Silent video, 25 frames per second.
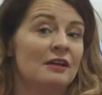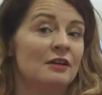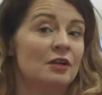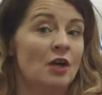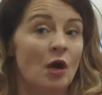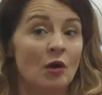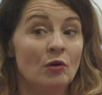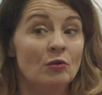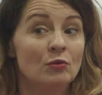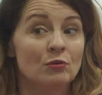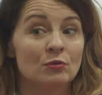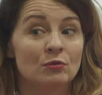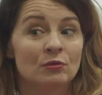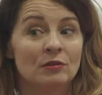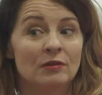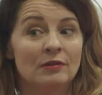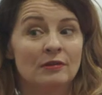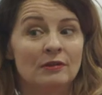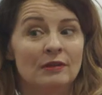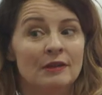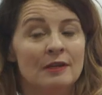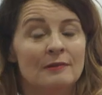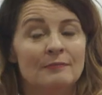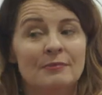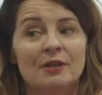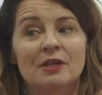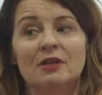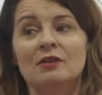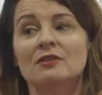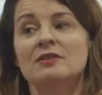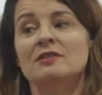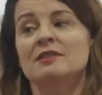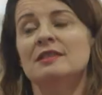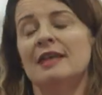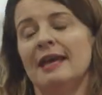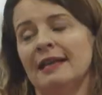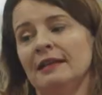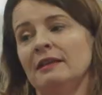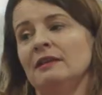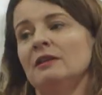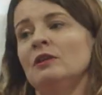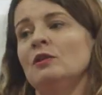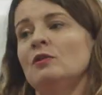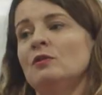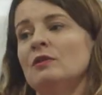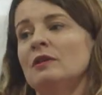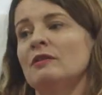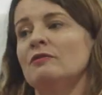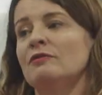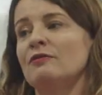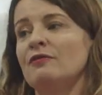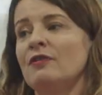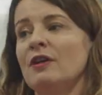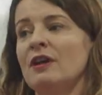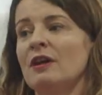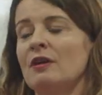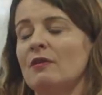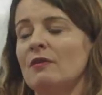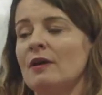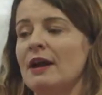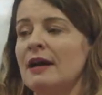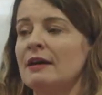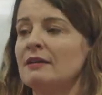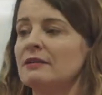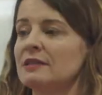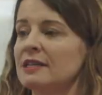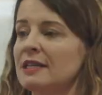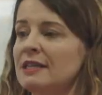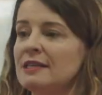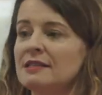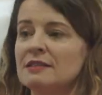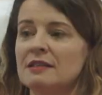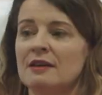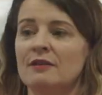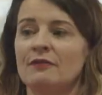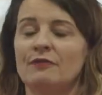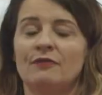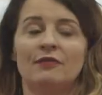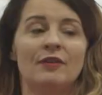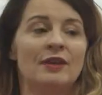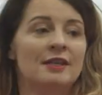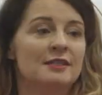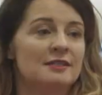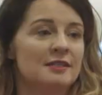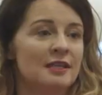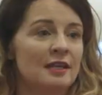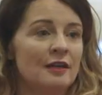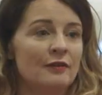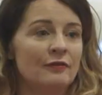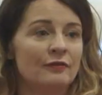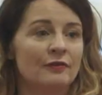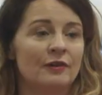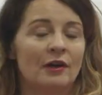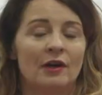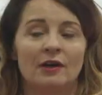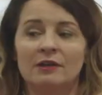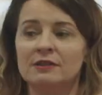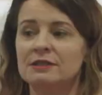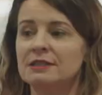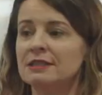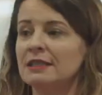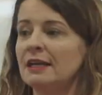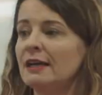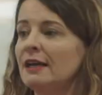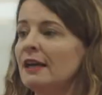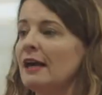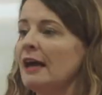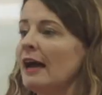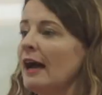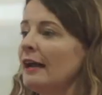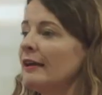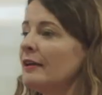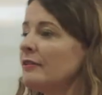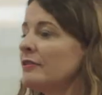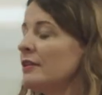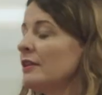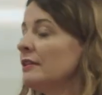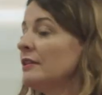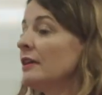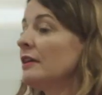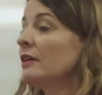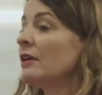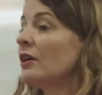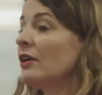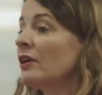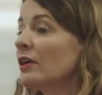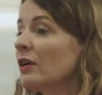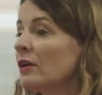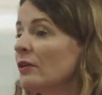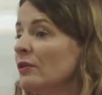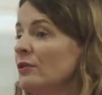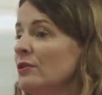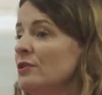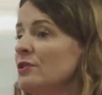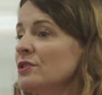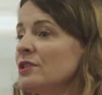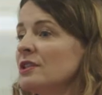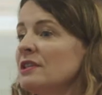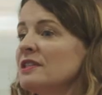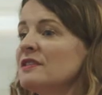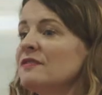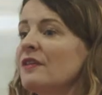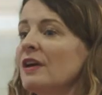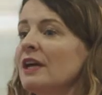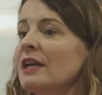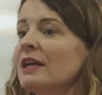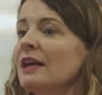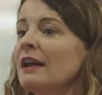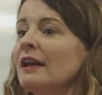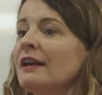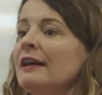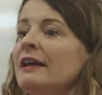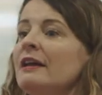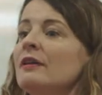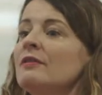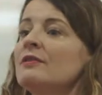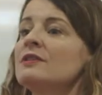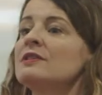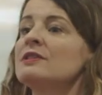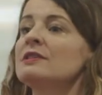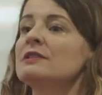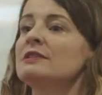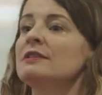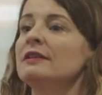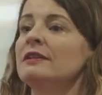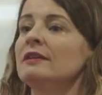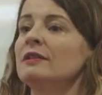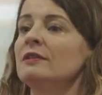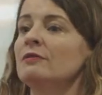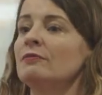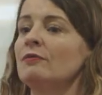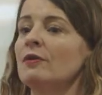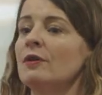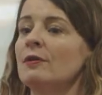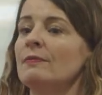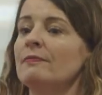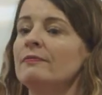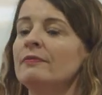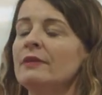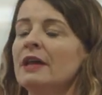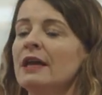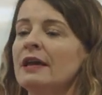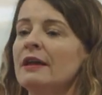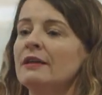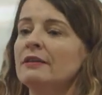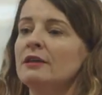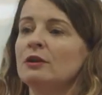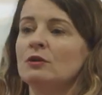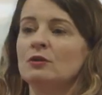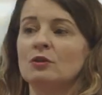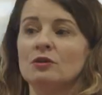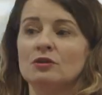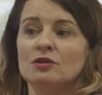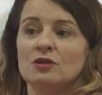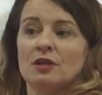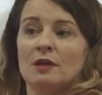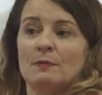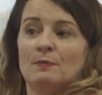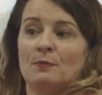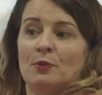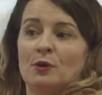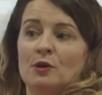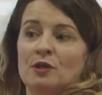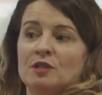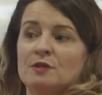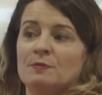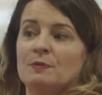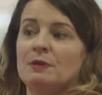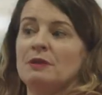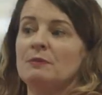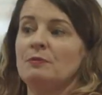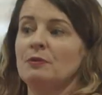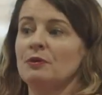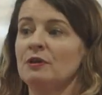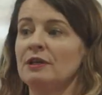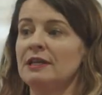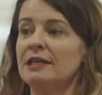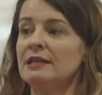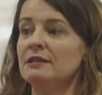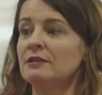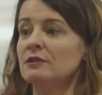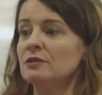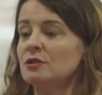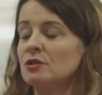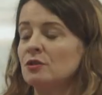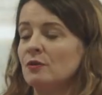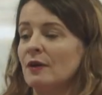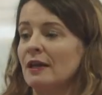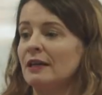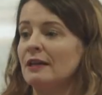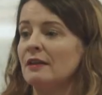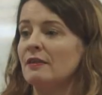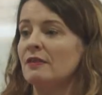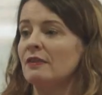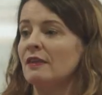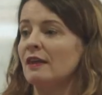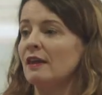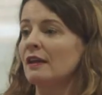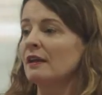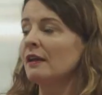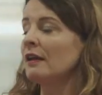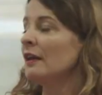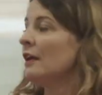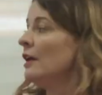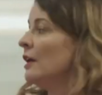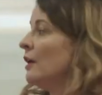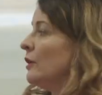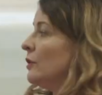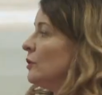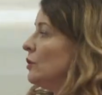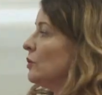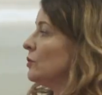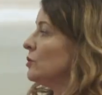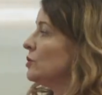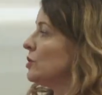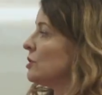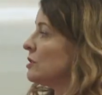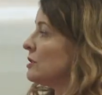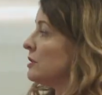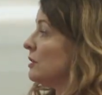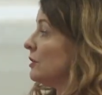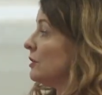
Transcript: goal, because then you can figure out, is it a fit, if not? And I think the conclusion is very clear, isn't it, in the room, that you're not trying to push people into anything. You're just